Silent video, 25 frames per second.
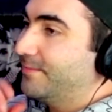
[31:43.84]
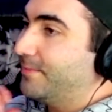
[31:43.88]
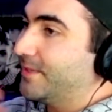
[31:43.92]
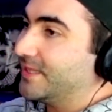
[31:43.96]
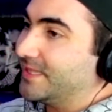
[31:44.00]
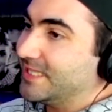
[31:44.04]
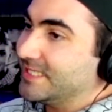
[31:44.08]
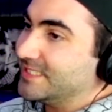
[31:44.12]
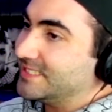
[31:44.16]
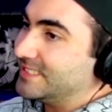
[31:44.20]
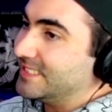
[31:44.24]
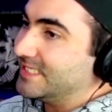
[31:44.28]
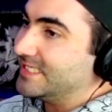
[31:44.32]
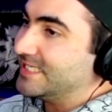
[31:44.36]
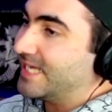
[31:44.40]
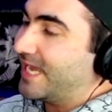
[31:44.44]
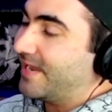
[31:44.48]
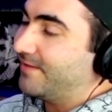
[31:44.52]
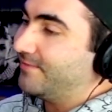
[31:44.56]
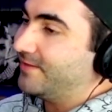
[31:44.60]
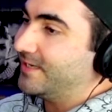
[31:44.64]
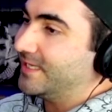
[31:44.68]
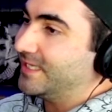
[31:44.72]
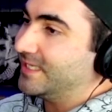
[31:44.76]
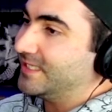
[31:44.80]
But this didn't
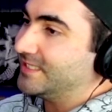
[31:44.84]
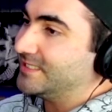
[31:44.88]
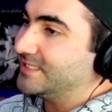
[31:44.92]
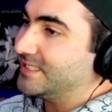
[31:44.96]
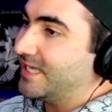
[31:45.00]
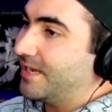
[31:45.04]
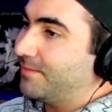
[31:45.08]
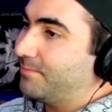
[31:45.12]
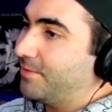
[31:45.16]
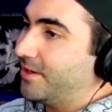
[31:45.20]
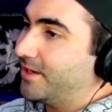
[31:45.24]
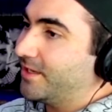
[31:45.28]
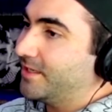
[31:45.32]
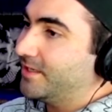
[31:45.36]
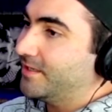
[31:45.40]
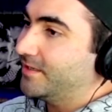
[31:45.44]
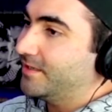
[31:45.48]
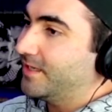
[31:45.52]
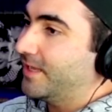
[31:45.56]
have an English dub on it.